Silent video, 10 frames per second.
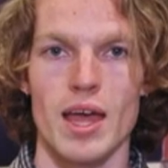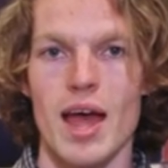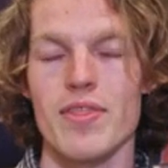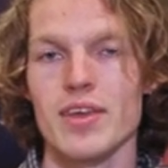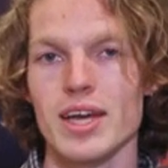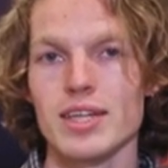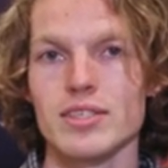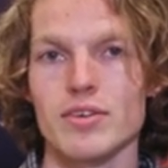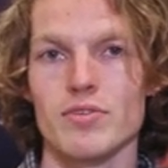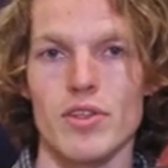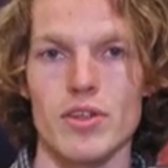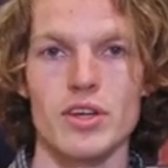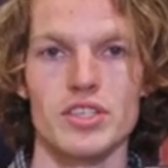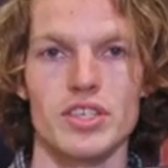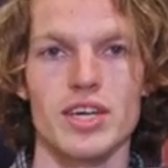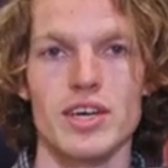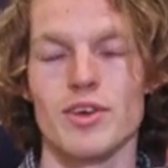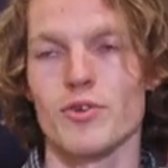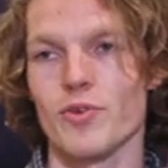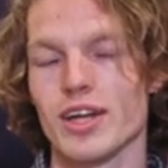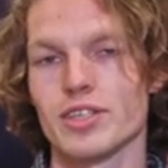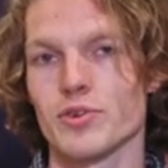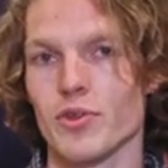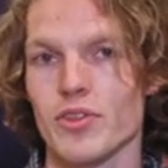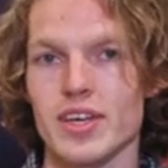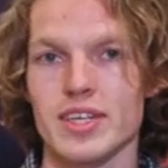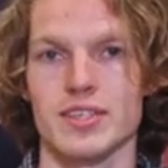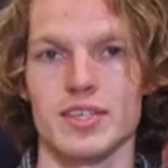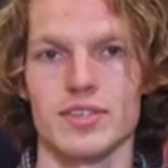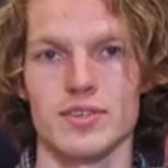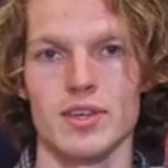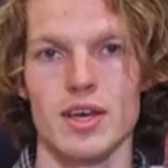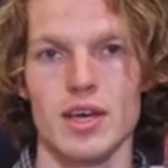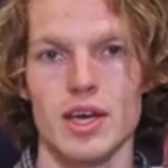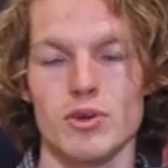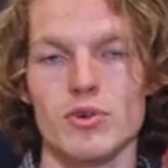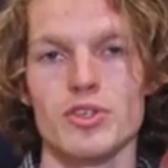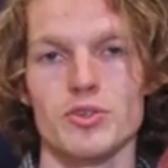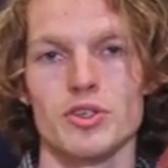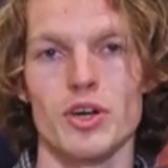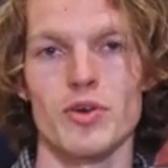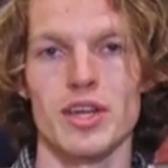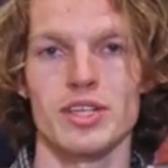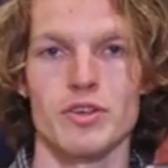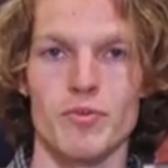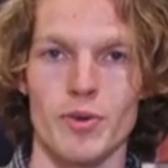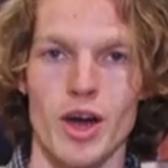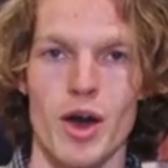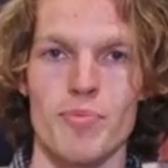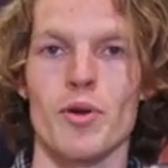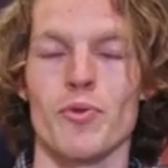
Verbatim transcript: At the end of your third year, you write your thesis in order to show that you've become a